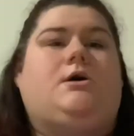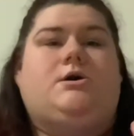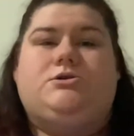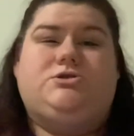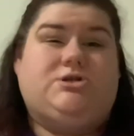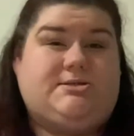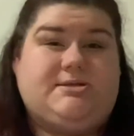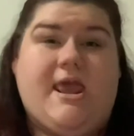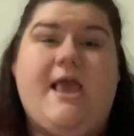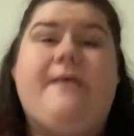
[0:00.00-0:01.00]
just
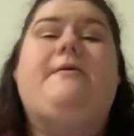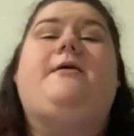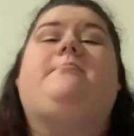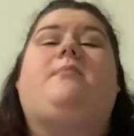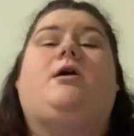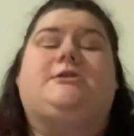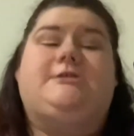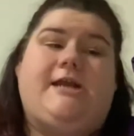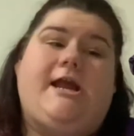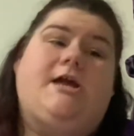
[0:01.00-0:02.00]
keep him on a
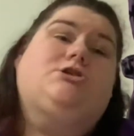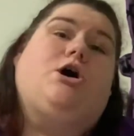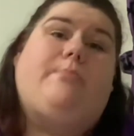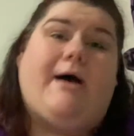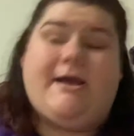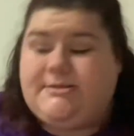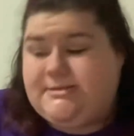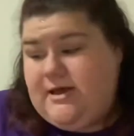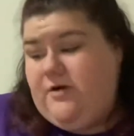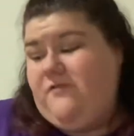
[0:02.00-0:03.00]
stand all by
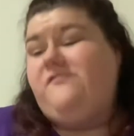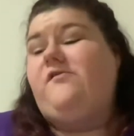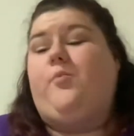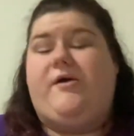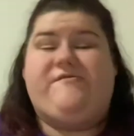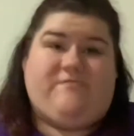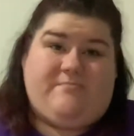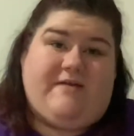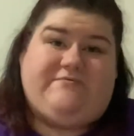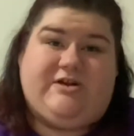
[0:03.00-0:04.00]
itself, away from
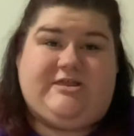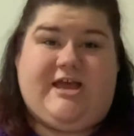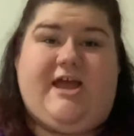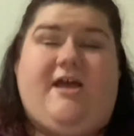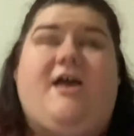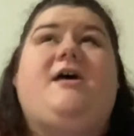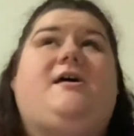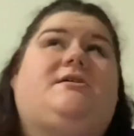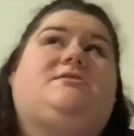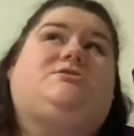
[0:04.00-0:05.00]
everything
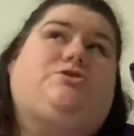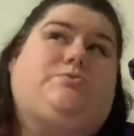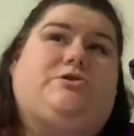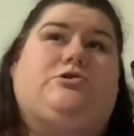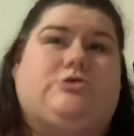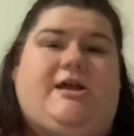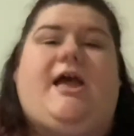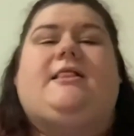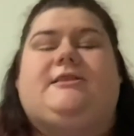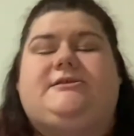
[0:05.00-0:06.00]
to a degree,
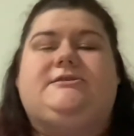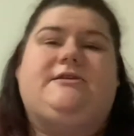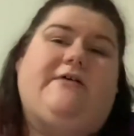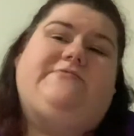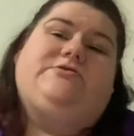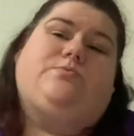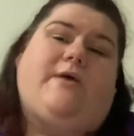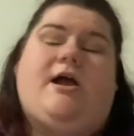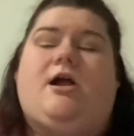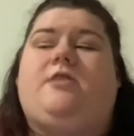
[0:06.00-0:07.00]
at least enough to
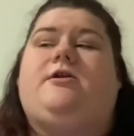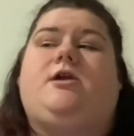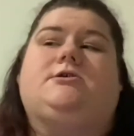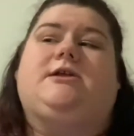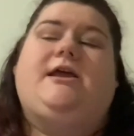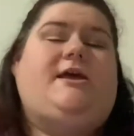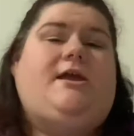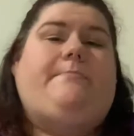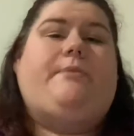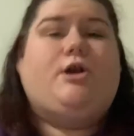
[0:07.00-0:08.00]
where they're not going to hit
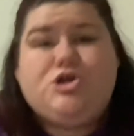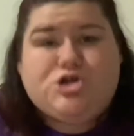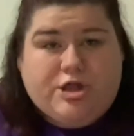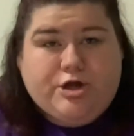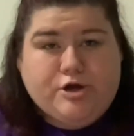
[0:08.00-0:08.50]
up on each other.